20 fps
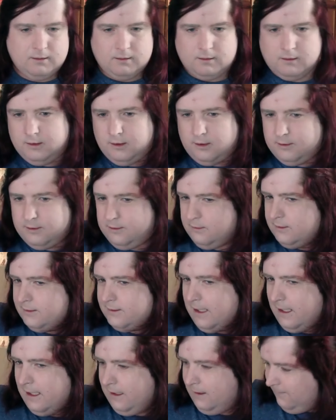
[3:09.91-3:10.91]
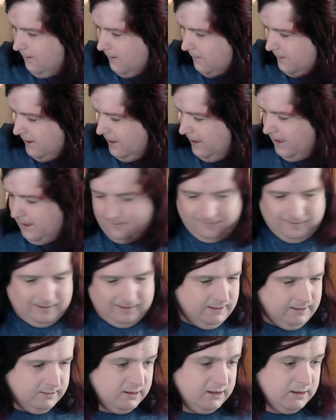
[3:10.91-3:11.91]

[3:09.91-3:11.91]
Got a nice little stack growing here already.